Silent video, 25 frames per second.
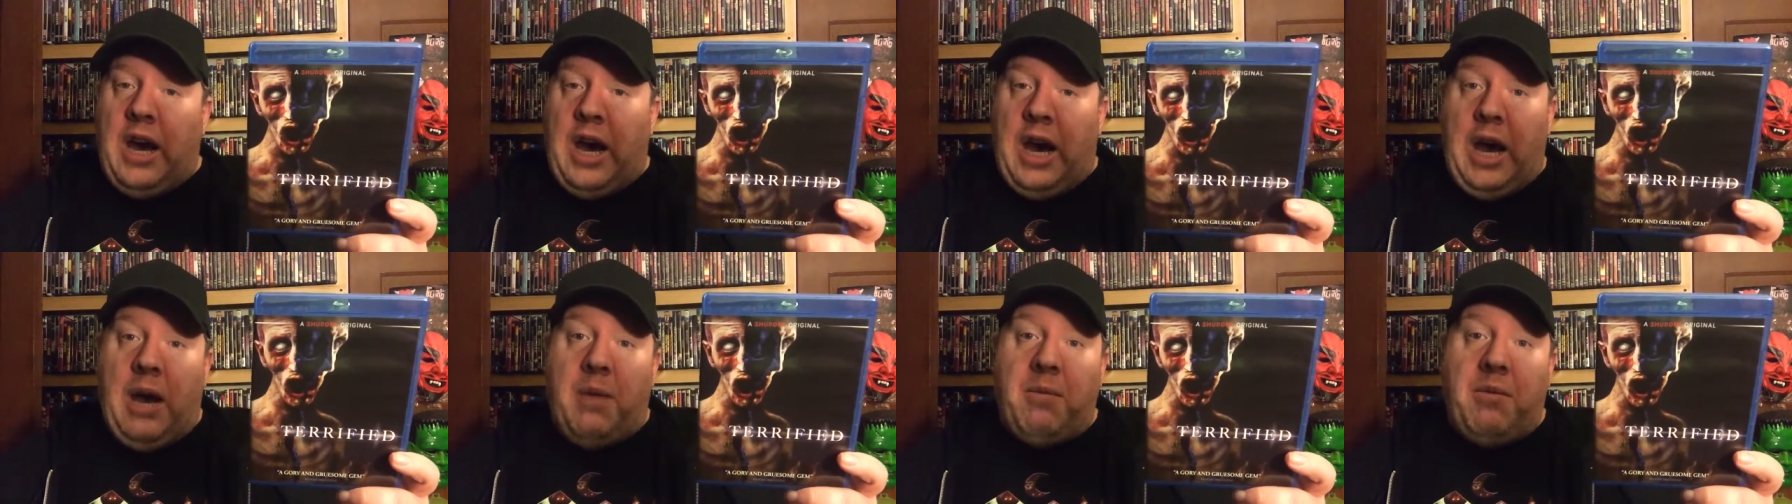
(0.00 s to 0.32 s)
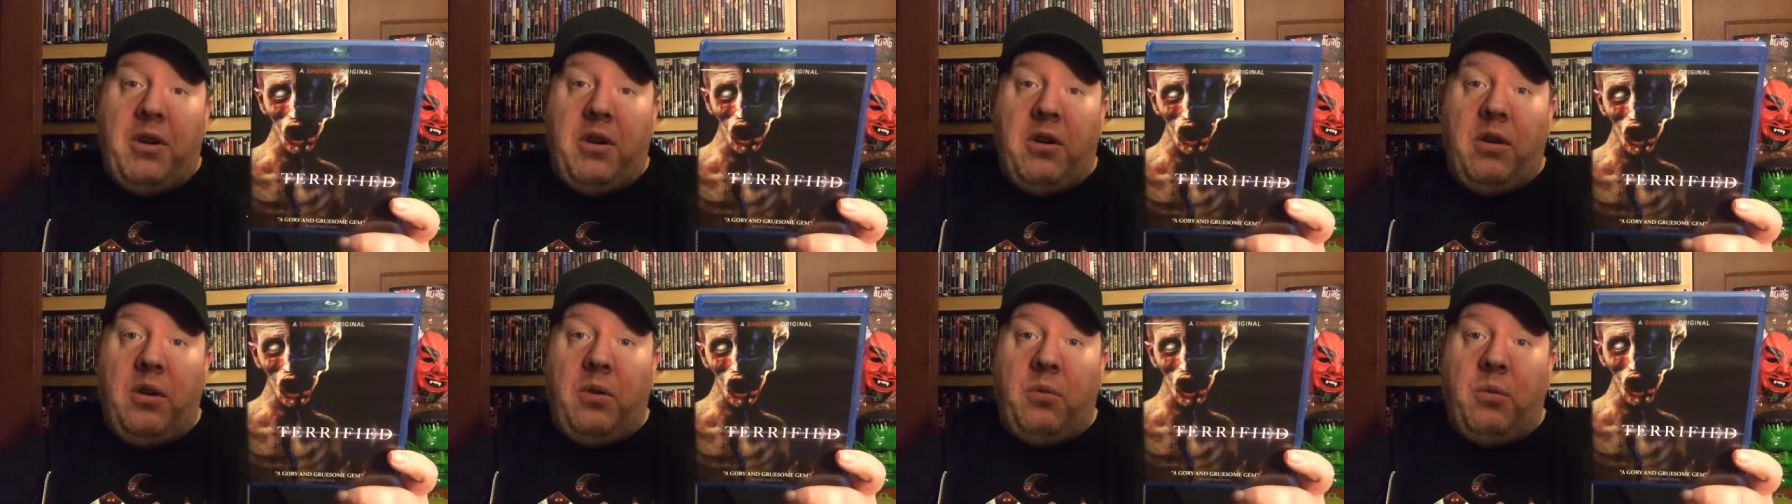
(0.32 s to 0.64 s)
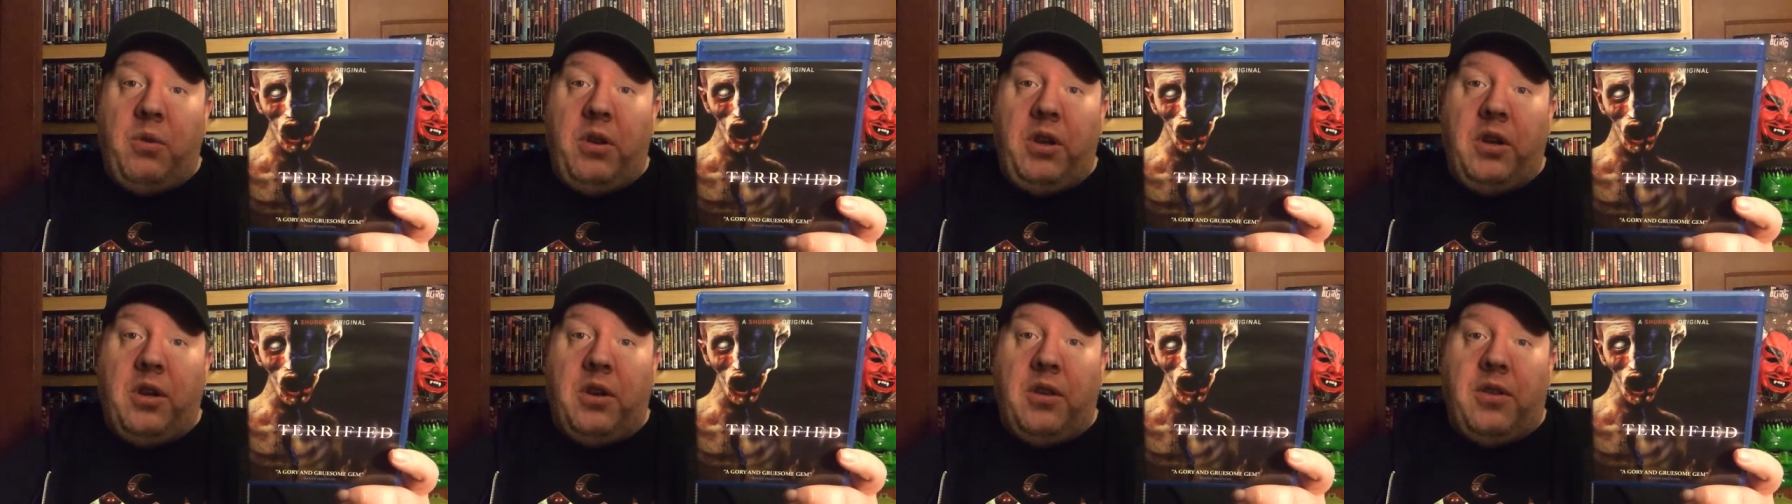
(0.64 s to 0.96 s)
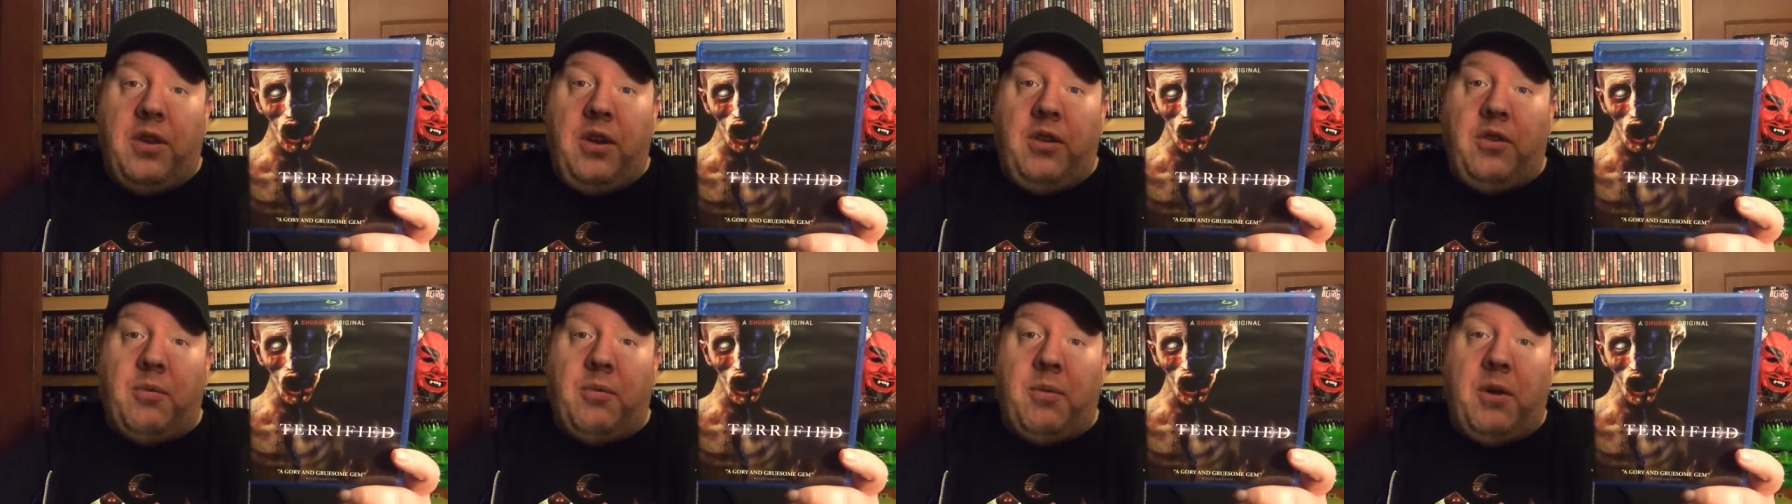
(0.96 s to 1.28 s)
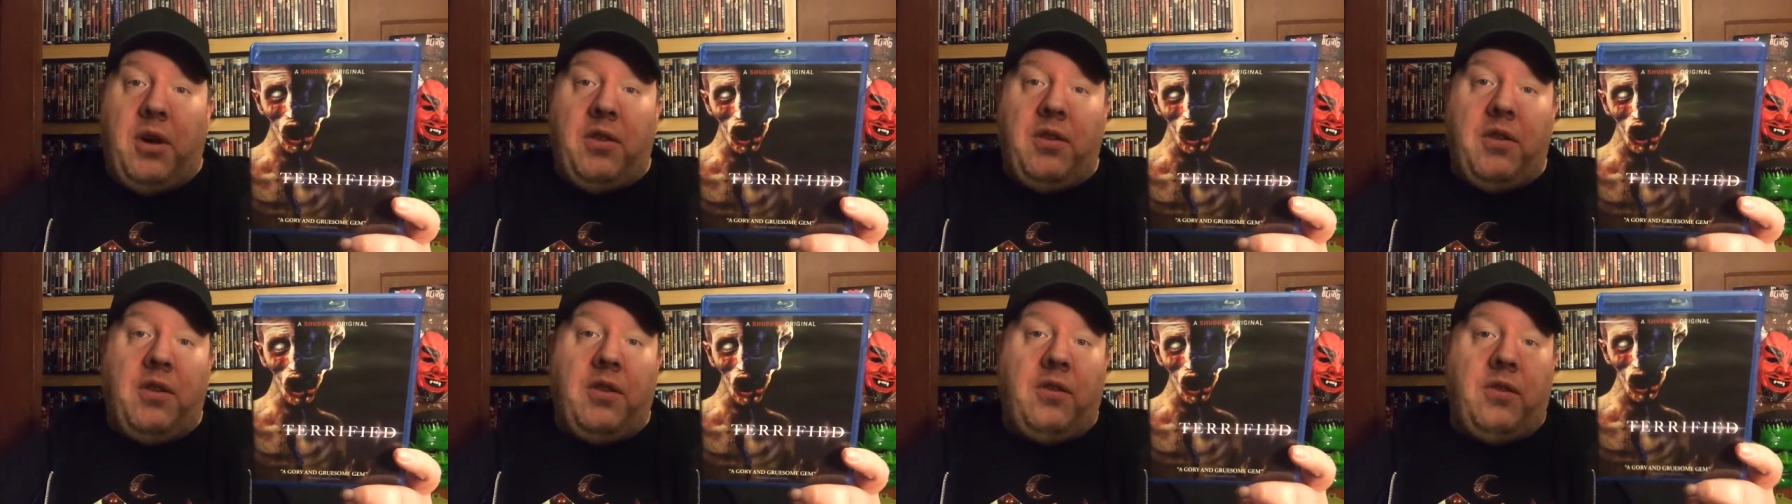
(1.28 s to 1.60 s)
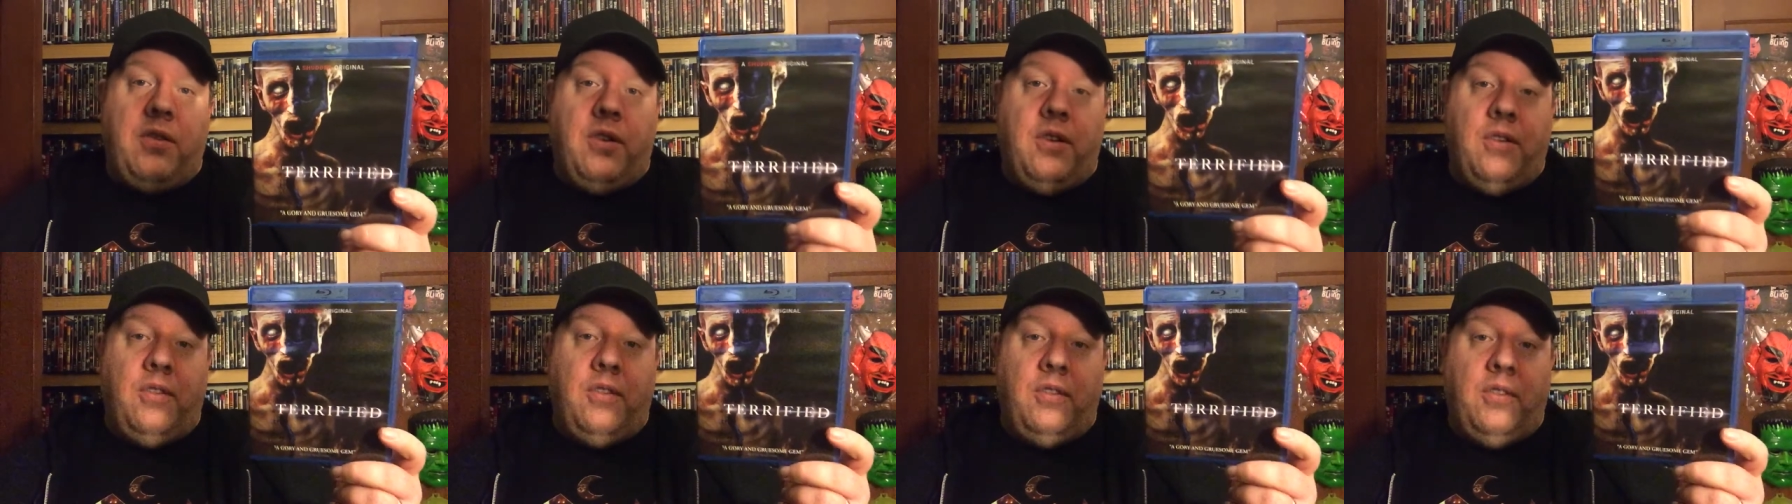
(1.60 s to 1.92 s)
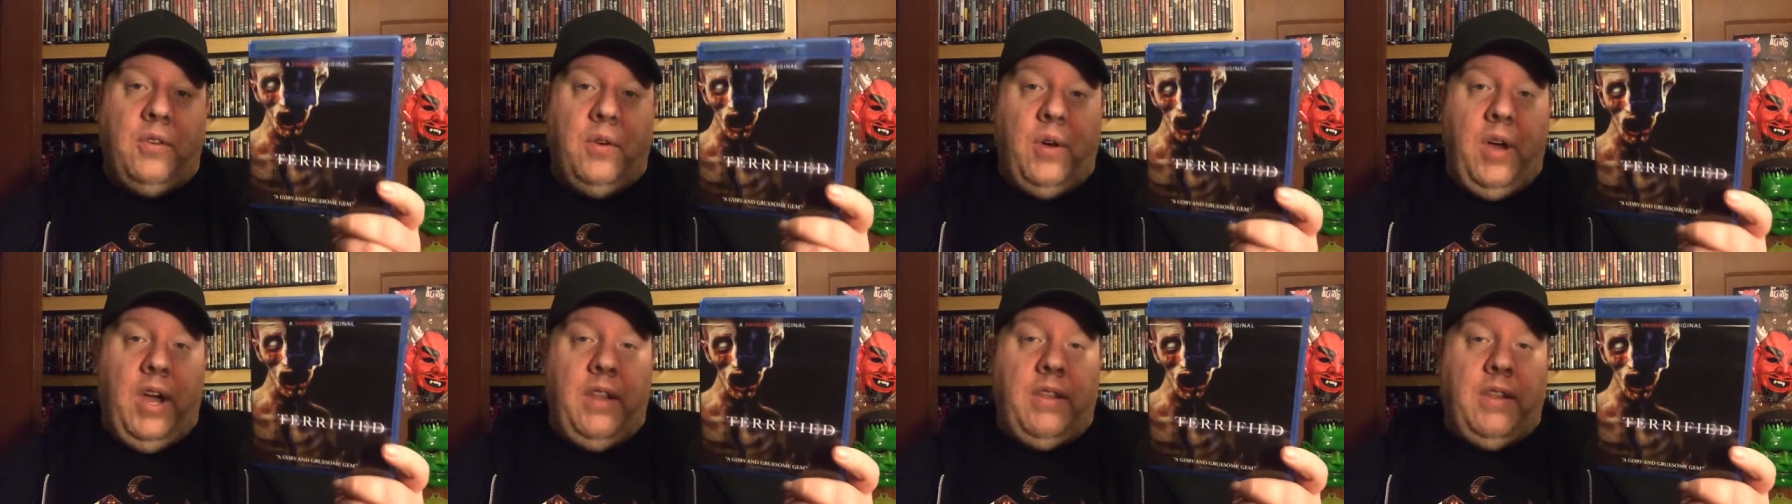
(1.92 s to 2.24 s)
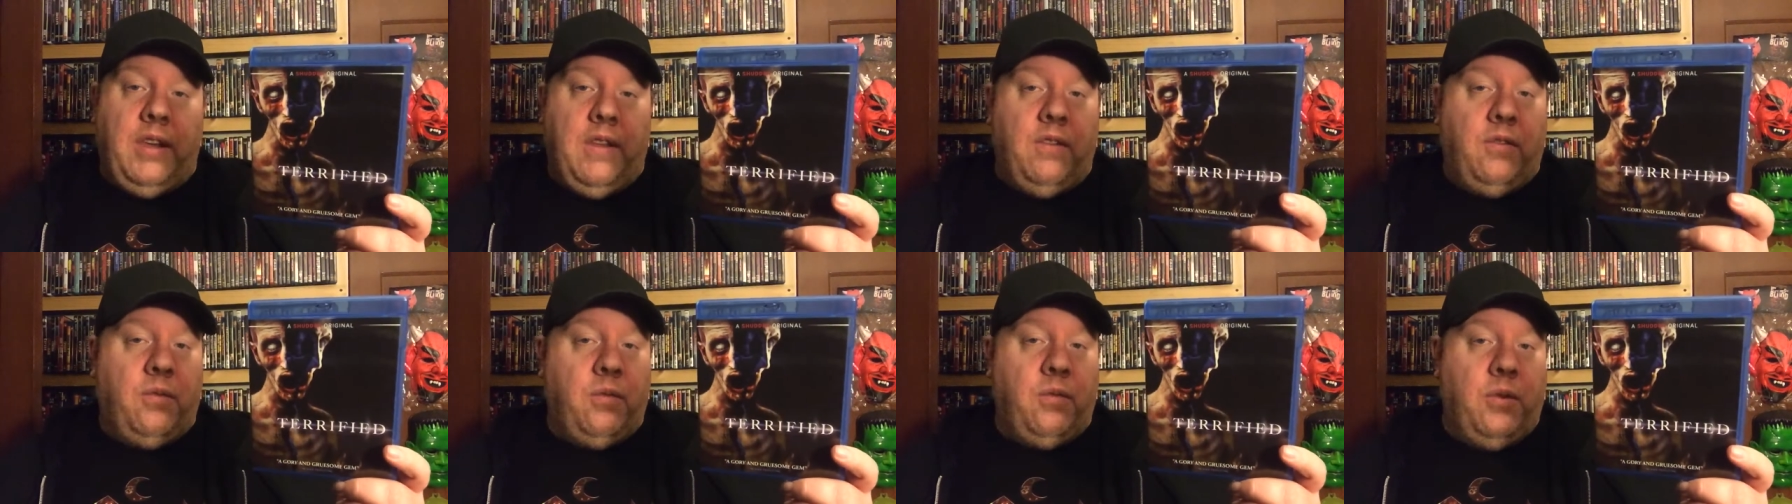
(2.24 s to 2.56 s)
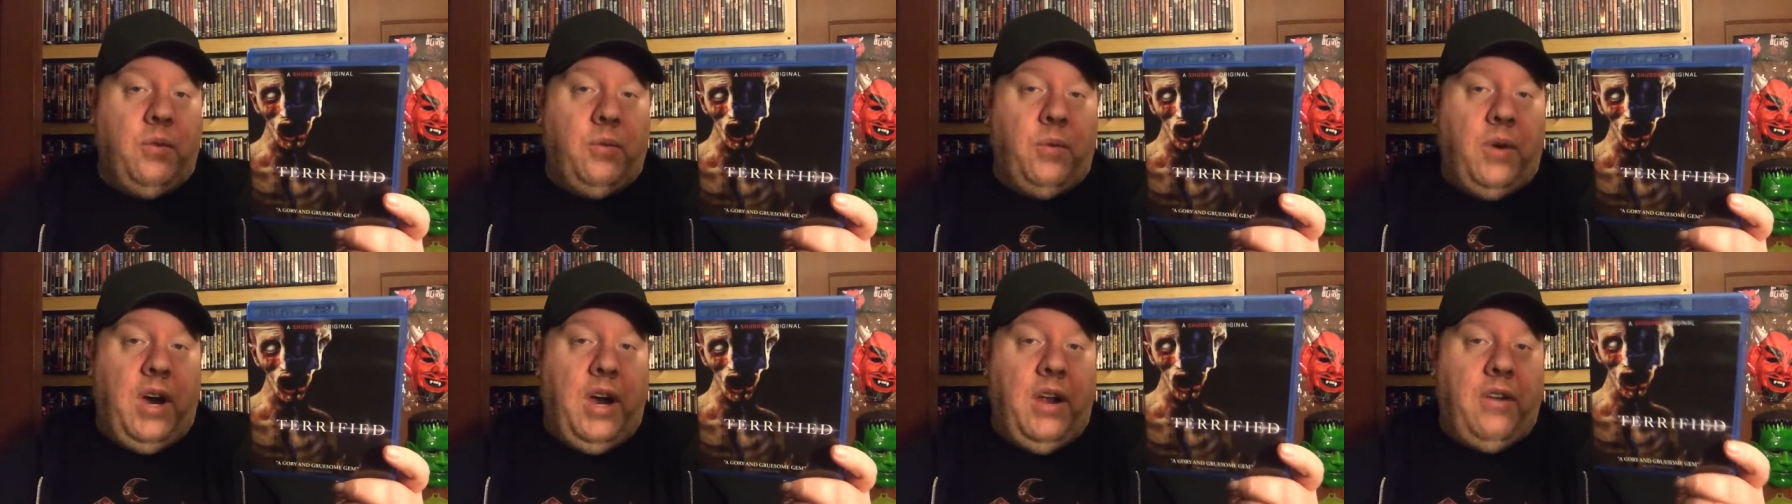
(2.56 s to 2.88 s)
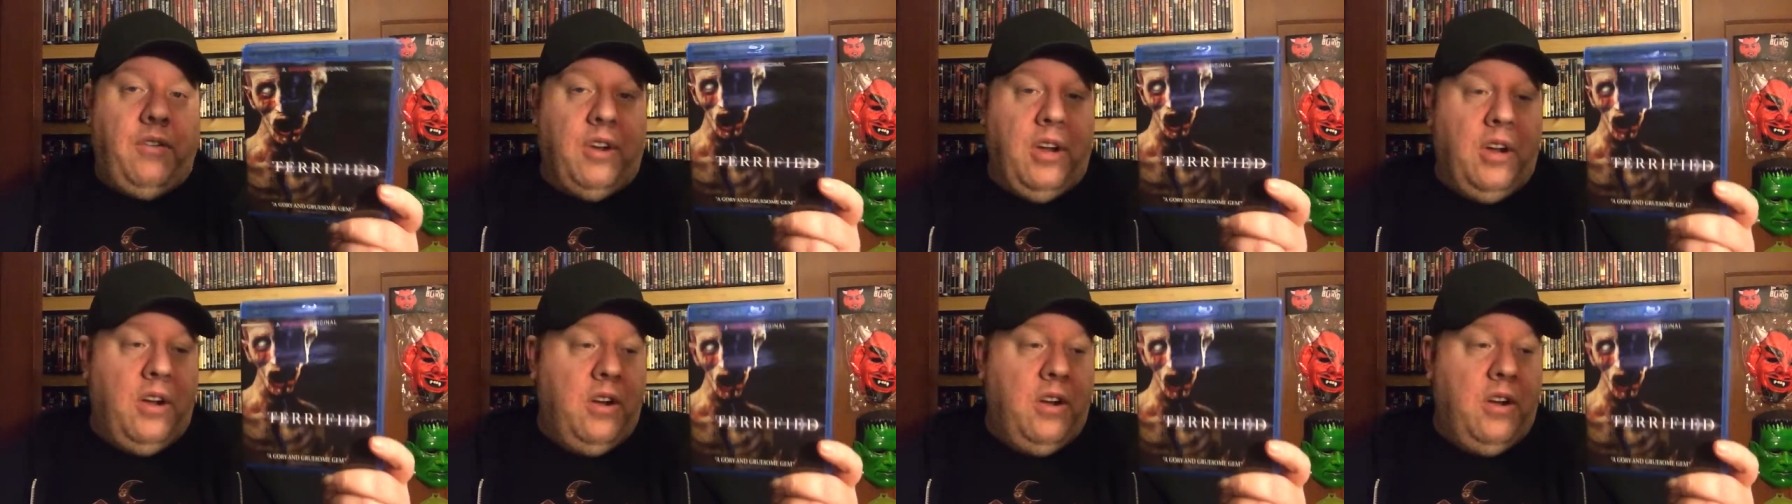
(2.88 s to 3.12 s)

I've been hearing really good things about this, so I have to get this one to watch.